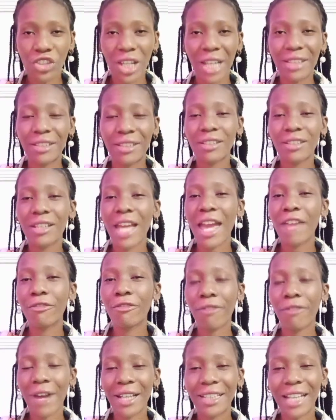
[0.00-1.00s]
that
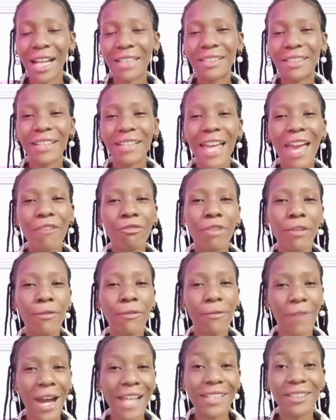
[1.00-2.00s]
every
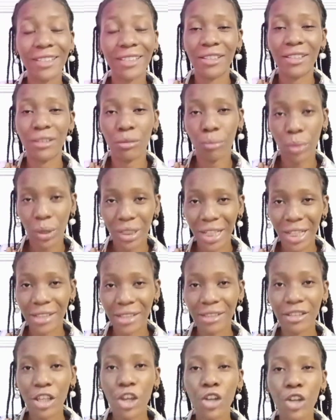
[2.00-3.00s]
fight is
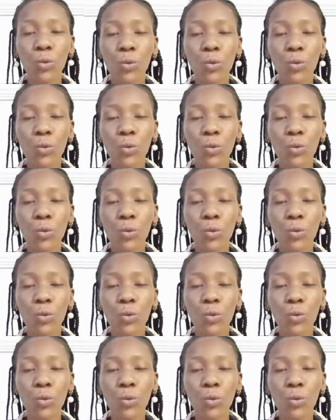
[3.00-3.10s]
important.